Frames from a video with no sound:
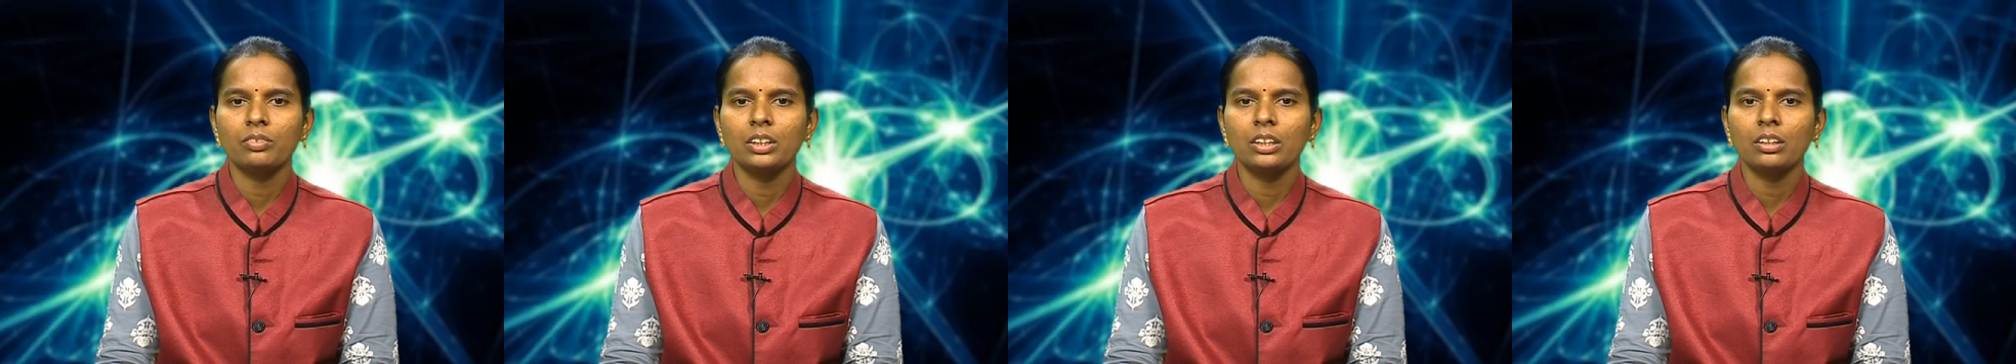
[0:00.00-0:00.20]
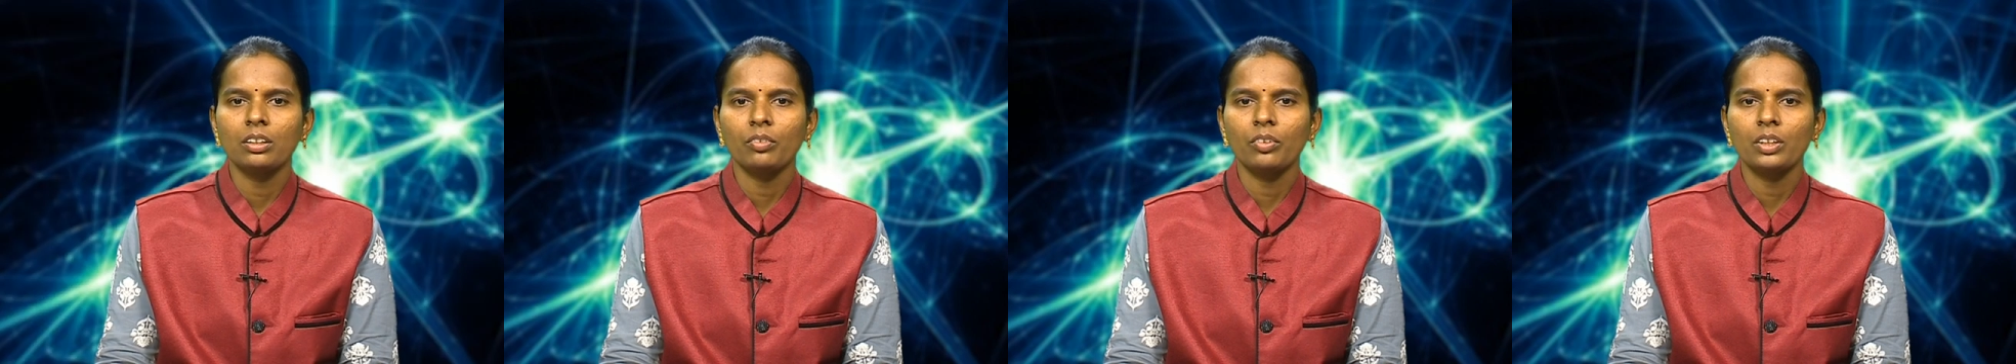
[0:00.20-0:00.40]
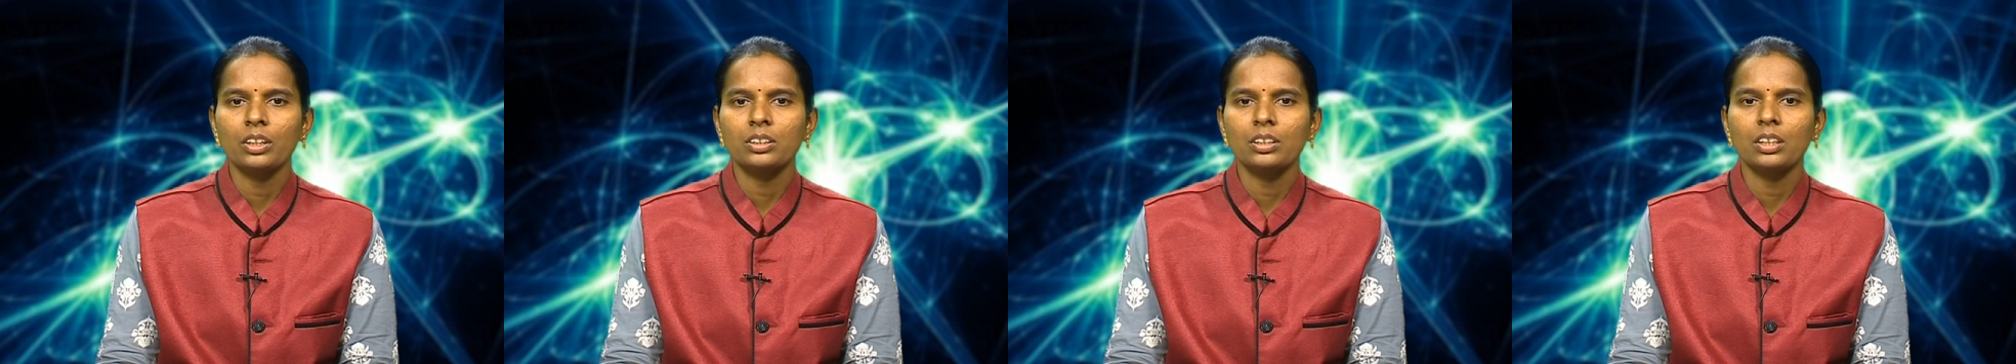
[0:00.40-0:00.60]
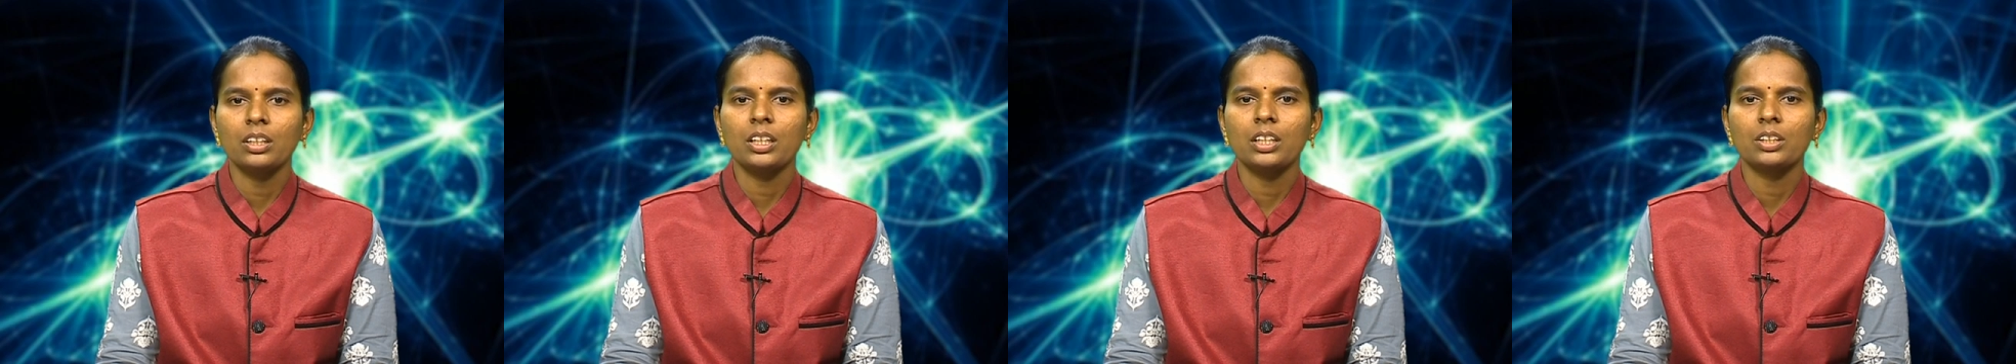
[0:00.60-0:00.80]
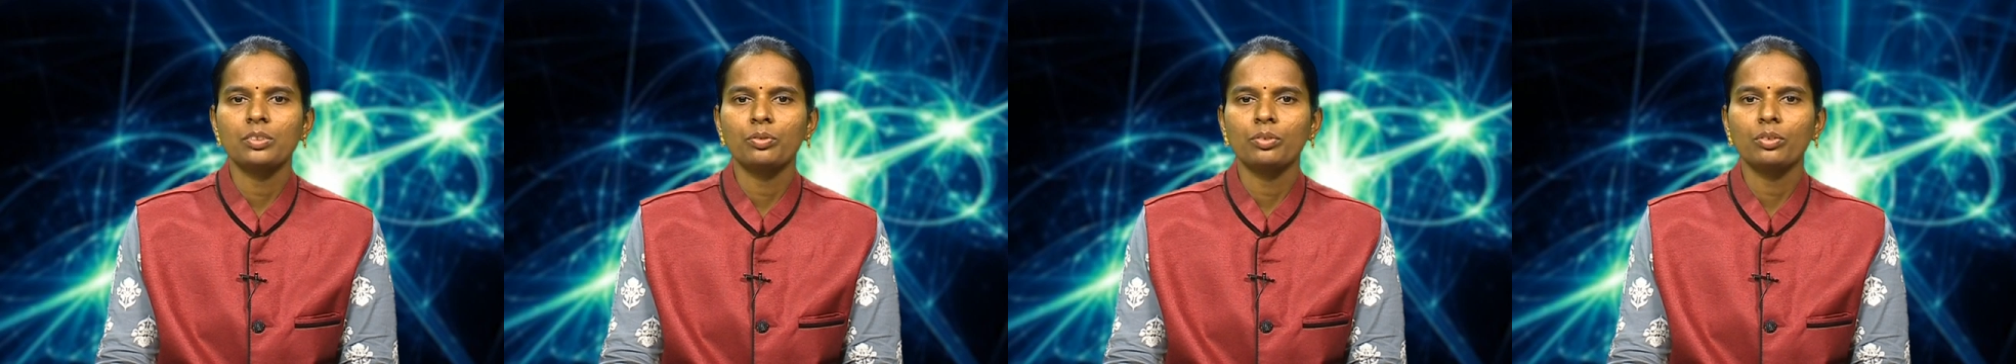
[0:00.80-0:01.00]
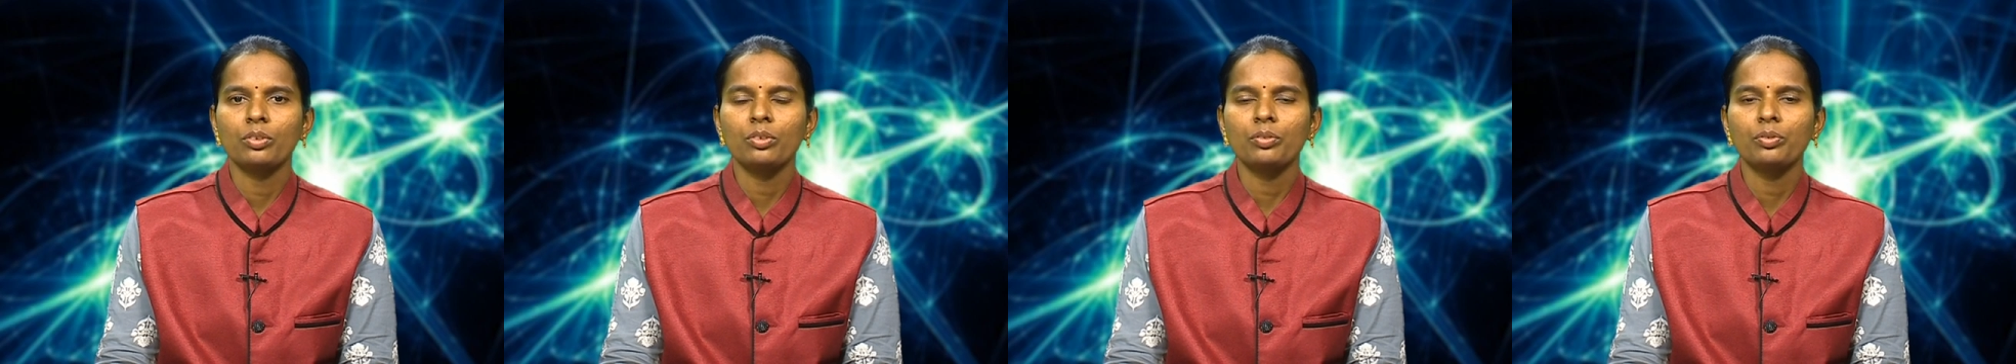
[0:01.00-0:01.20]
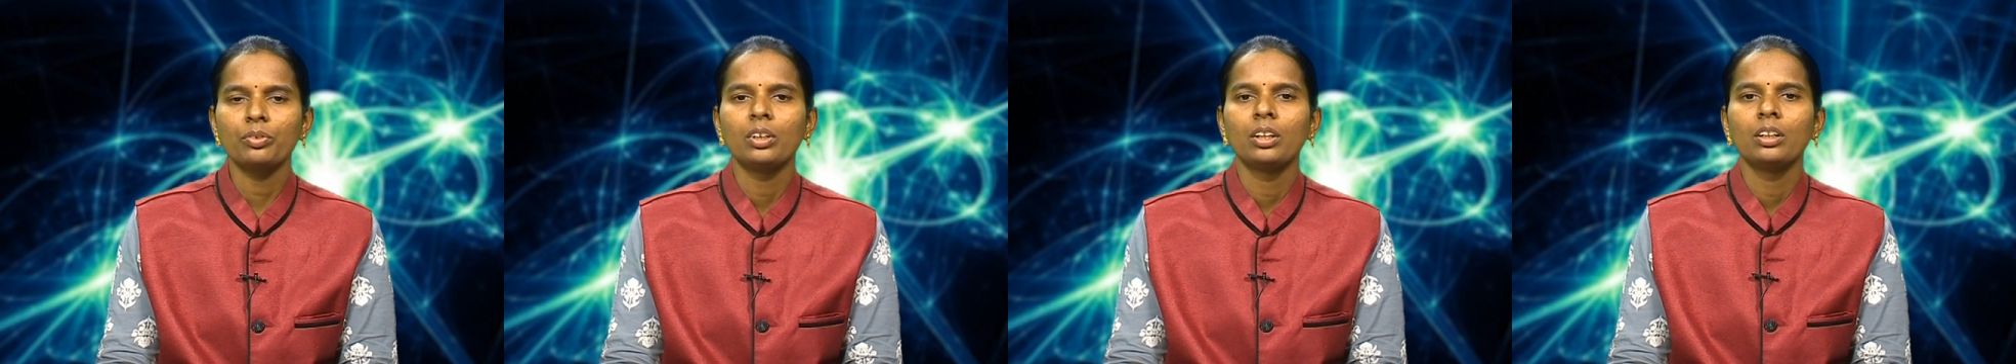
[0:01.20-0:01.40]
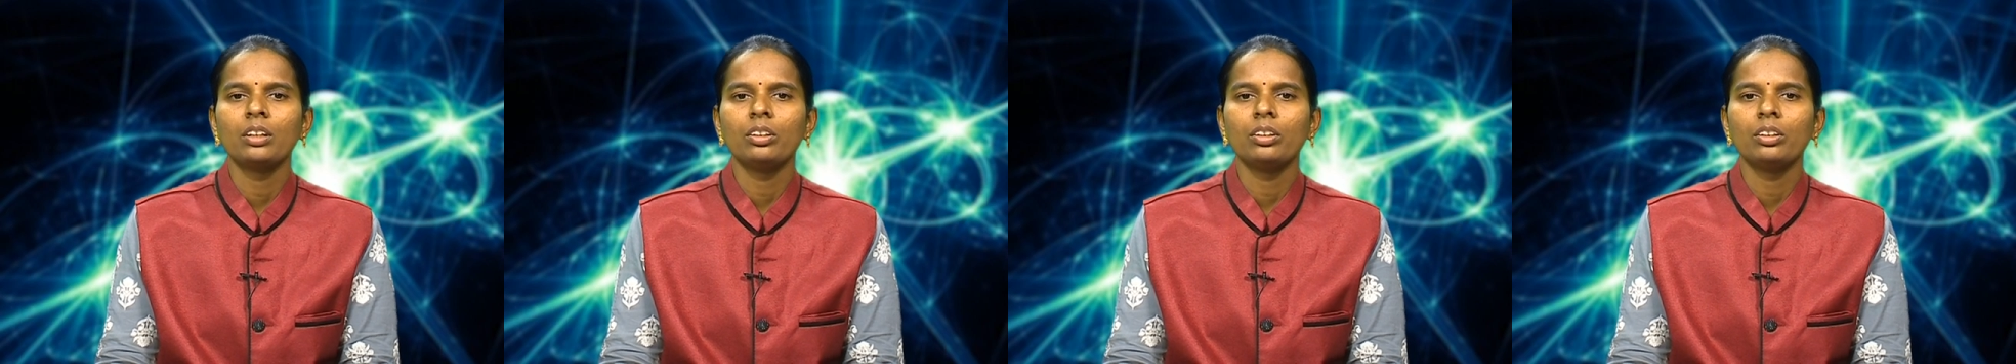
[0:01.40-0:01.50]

equation is proof